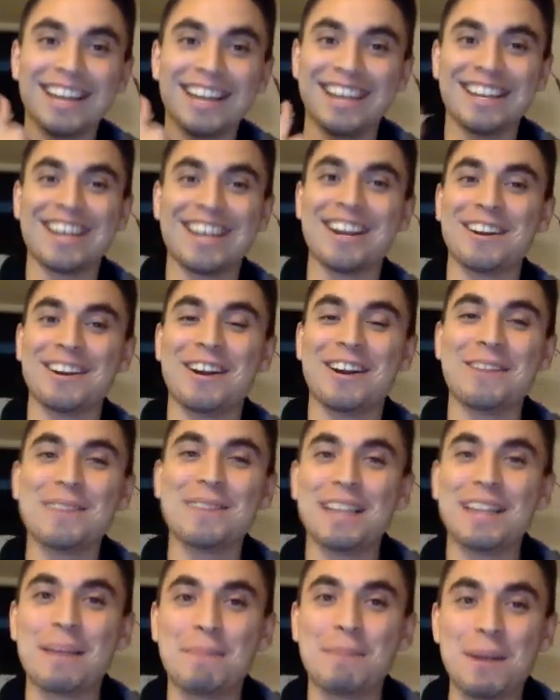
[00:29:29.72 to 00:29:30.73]
You know what I
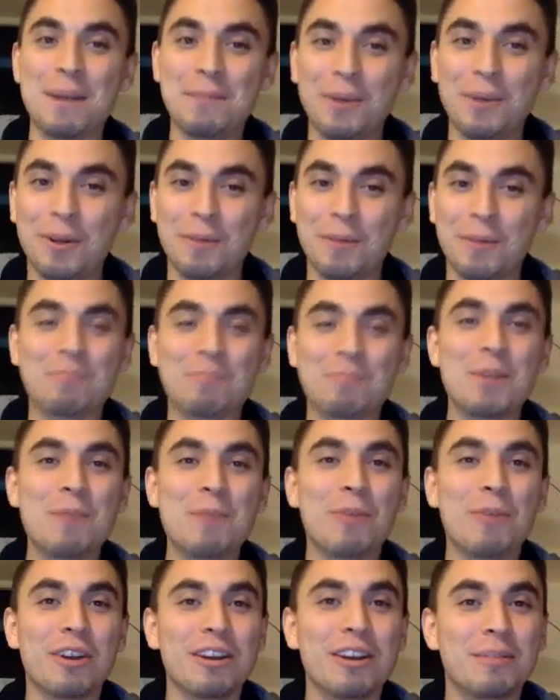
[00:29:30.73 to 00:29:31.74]
mean? People
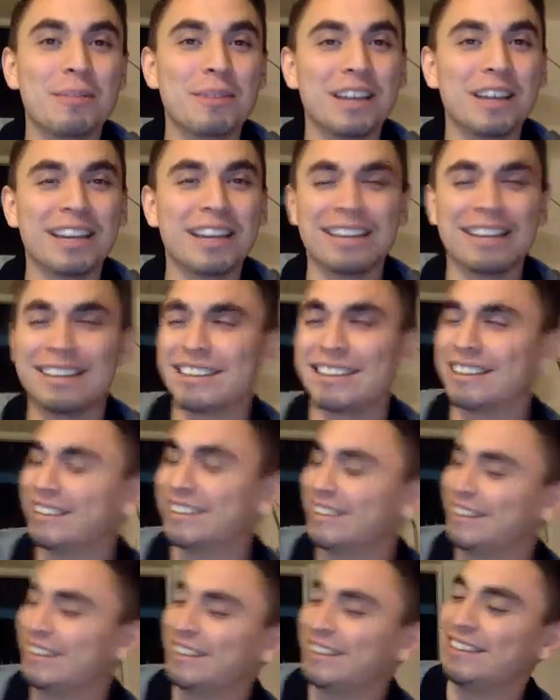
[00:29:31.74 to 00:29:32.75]
are going to be like,
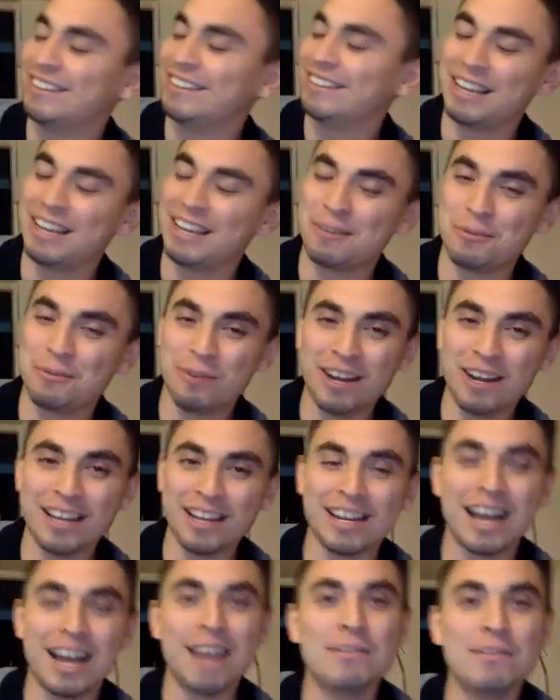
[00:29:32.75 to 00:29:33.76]

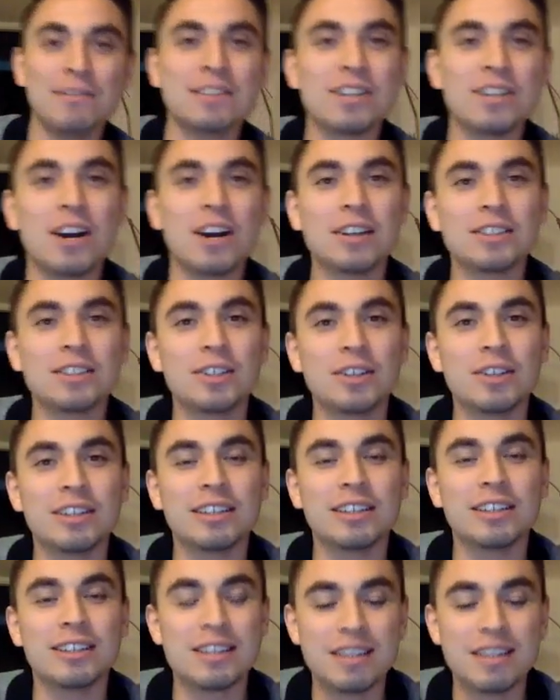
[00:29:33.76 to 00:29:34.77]
what? I haven't talked to her
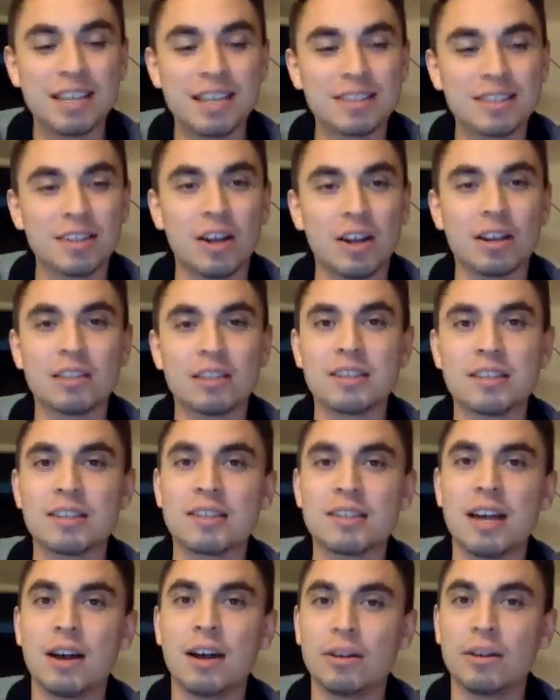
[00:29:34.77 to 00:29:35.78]
in this long, and this
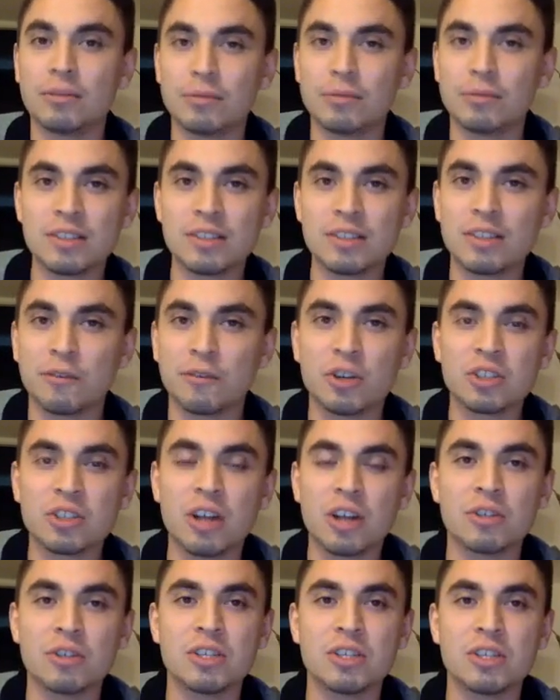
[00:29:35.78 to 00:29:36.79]
is the
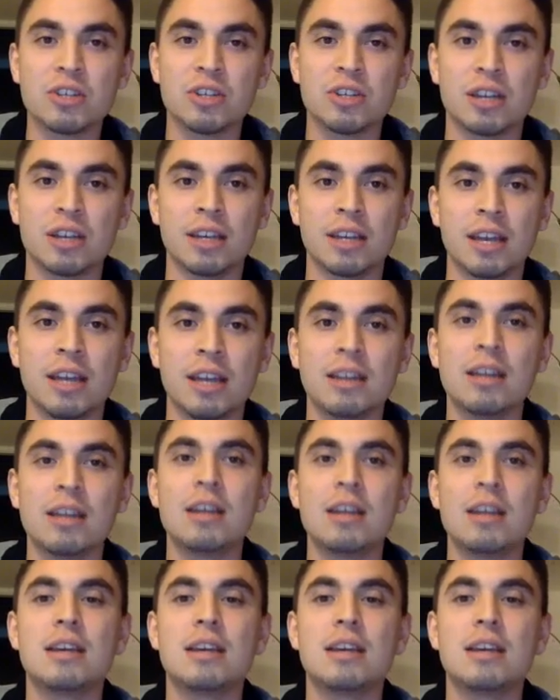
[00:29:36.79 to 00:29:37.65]
first conversation I get.